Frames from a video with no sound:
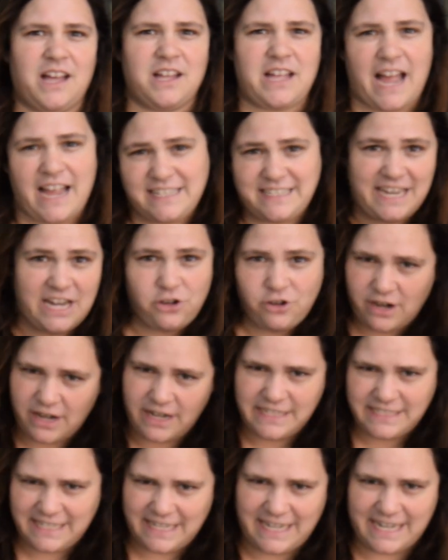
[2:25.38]

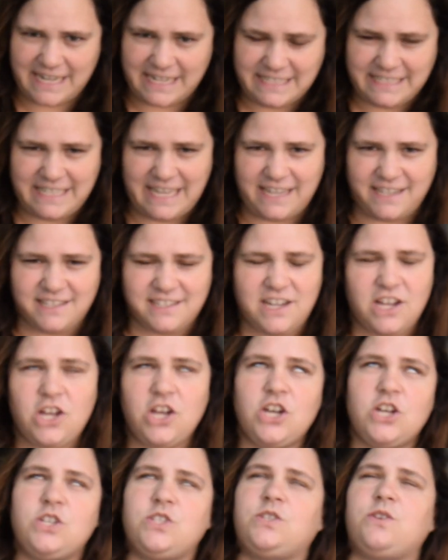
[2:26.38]
itinerary didn't exist.
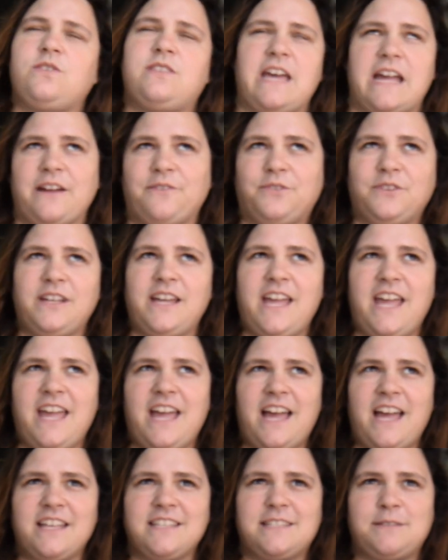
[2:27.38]
So thankfully,
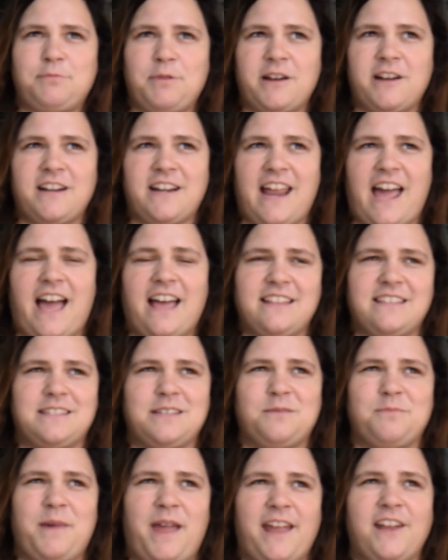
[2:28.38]
Spirit had
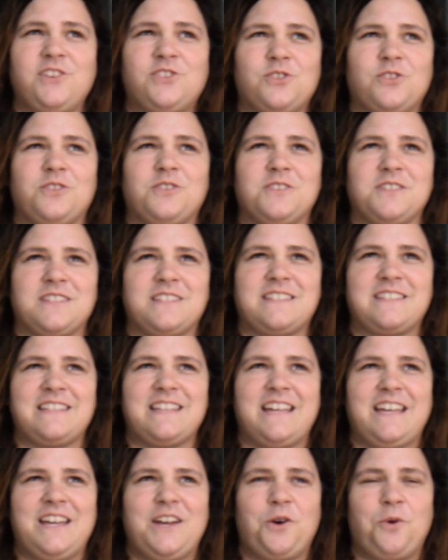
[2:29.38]
some angels
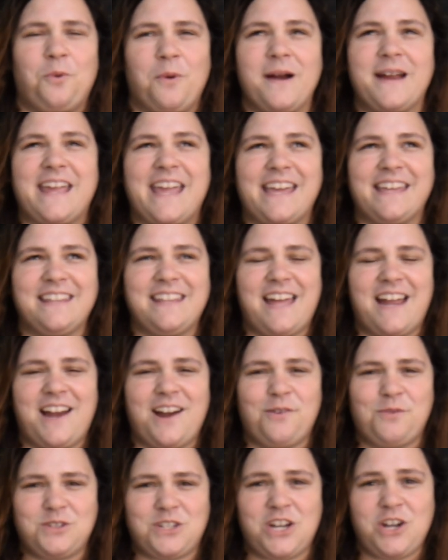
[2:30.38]
working
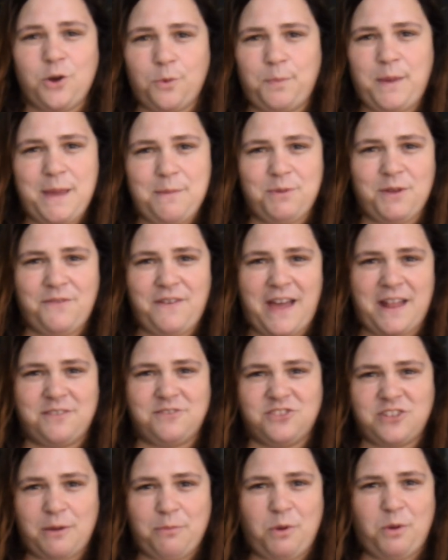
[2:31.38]
there, which I know people have had
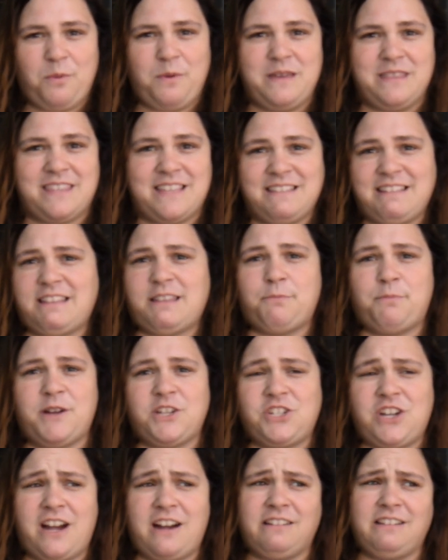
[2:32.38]
trouble with because it's a
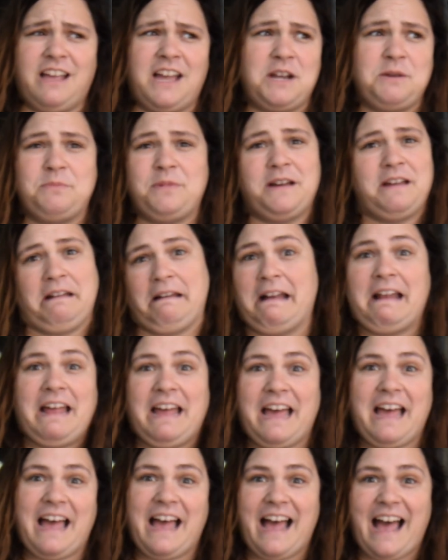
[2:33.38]
budget airline, but
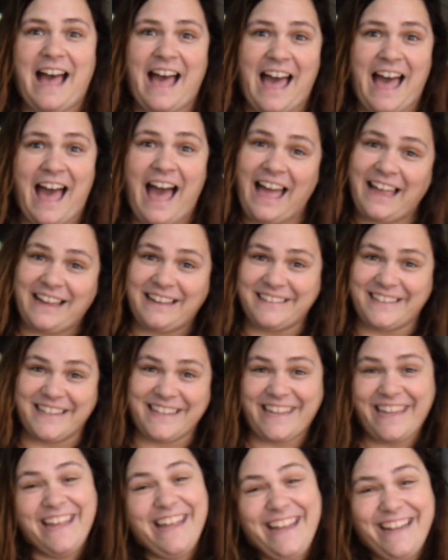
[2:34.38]
I got
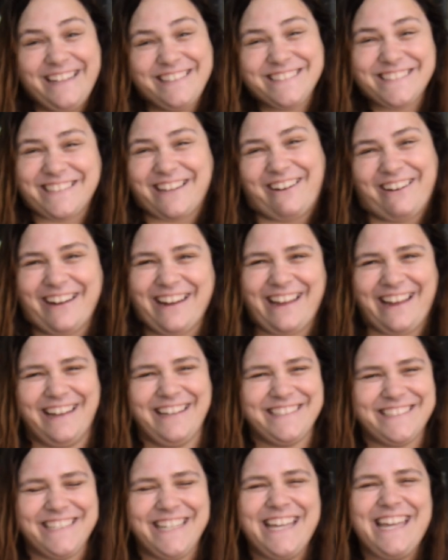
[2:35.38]
lucky. Sorry
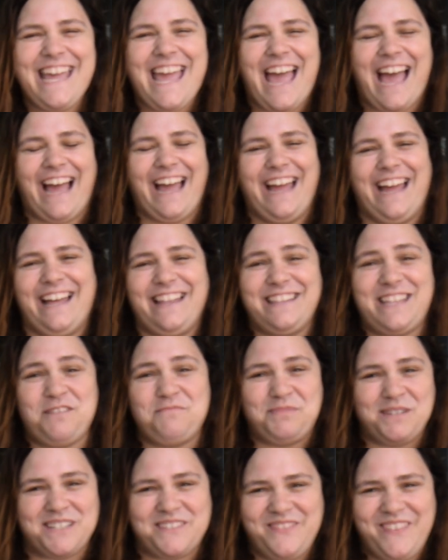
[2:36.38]
guys. And they
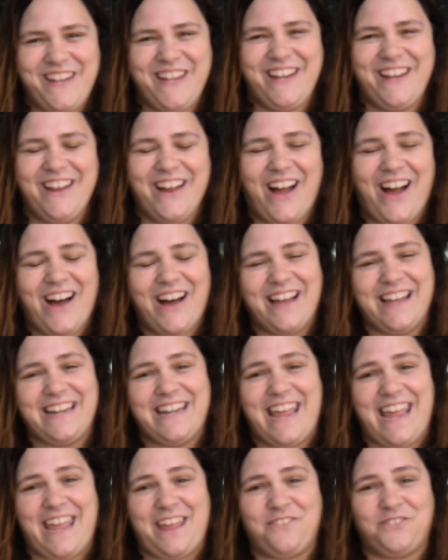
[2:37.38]
booked me on
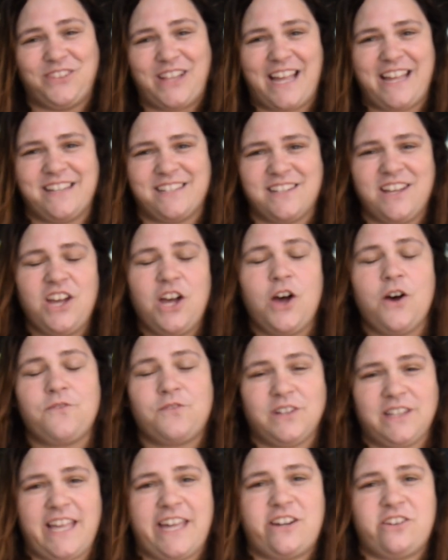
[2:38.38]
a flight
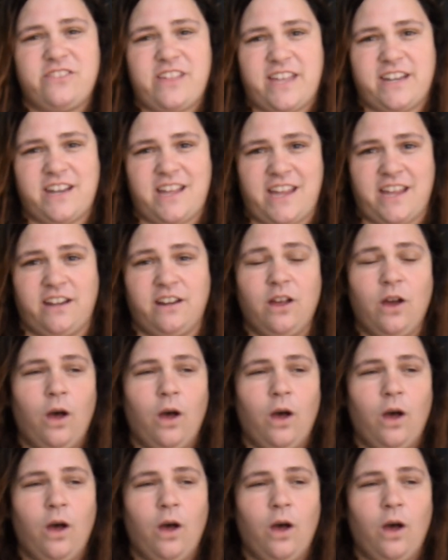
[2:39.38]
for later that night.